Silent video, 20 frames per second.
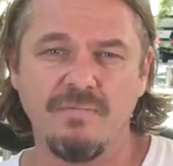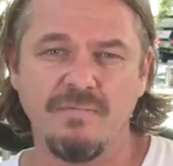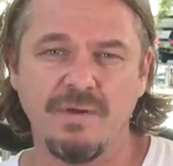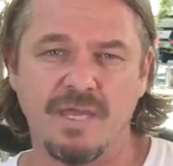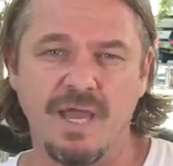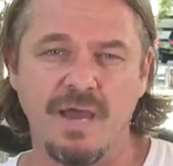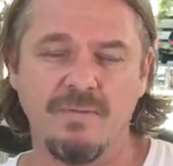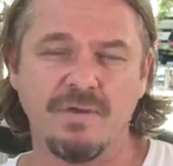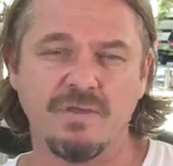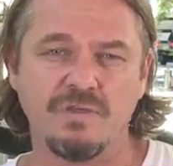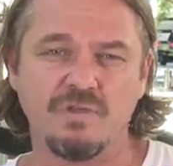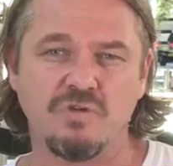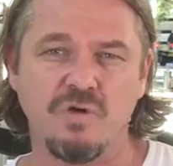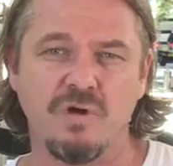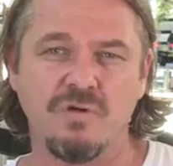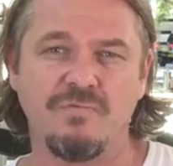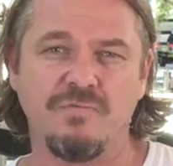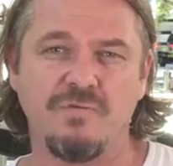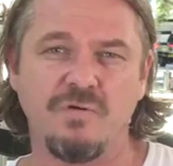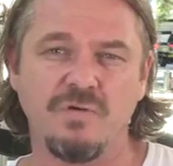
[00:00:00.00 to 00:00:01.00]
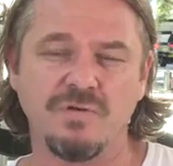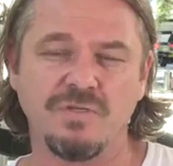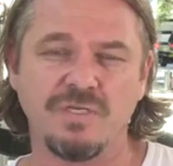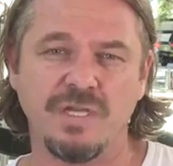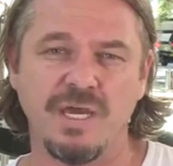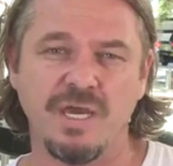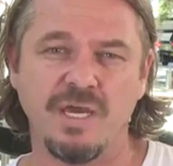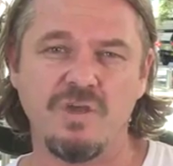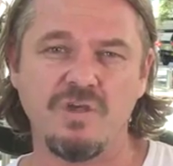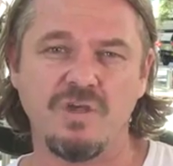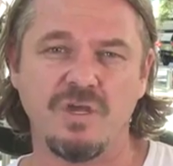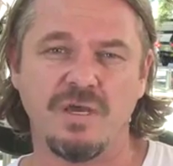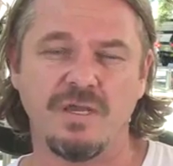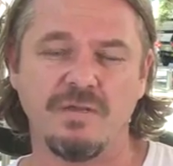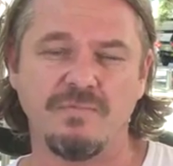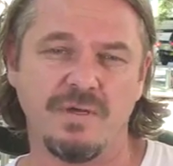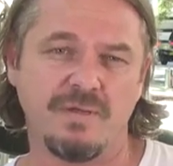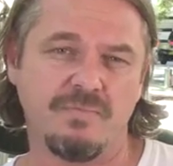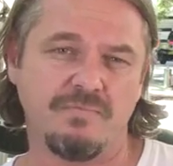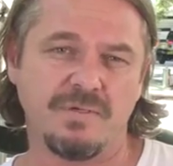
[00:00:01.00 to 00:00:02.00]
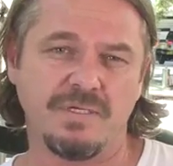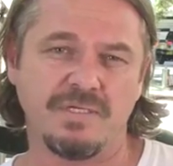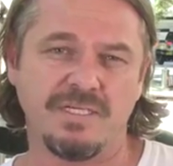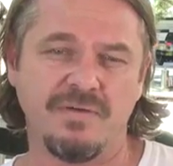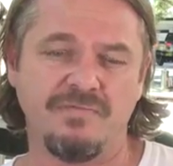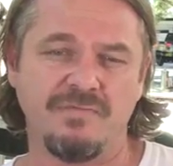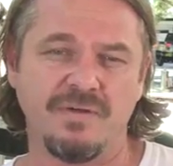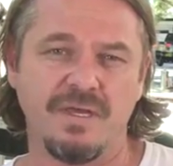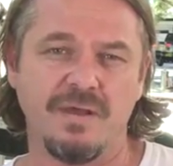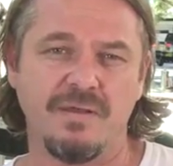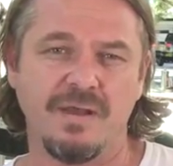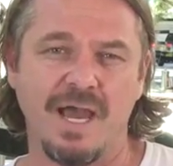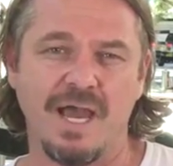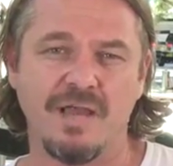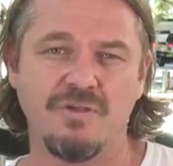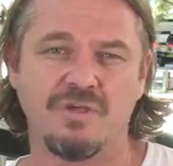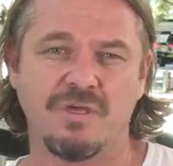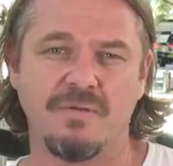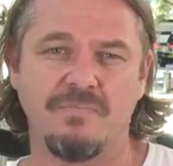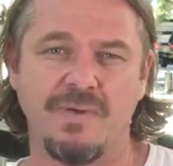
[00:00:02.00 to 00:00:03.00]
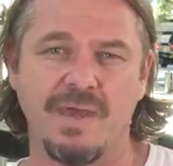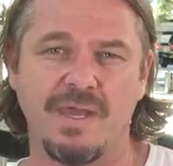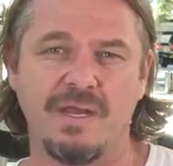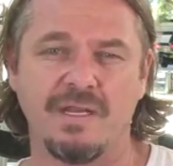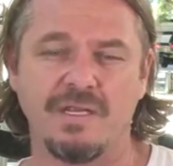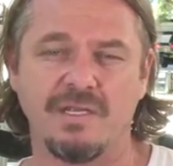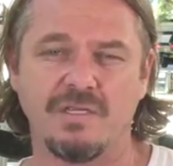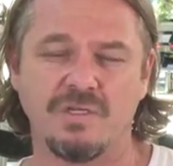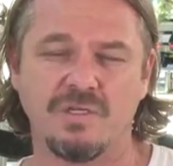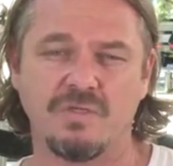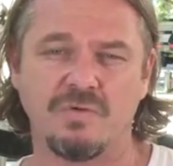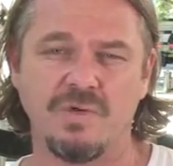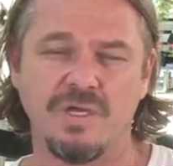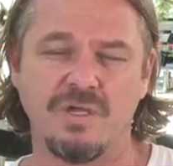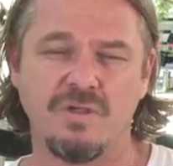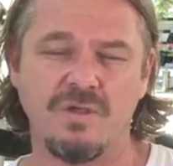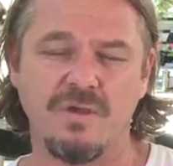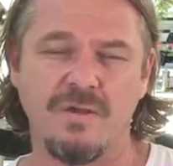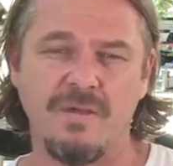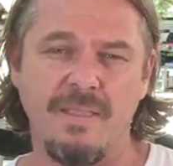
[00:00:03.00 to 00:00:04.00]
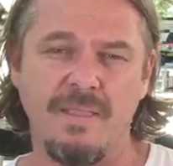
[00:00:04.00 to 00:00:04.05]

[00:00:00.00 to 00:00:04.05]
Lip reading: become a strong force in Asia, and definitely a large competitor to Twitch.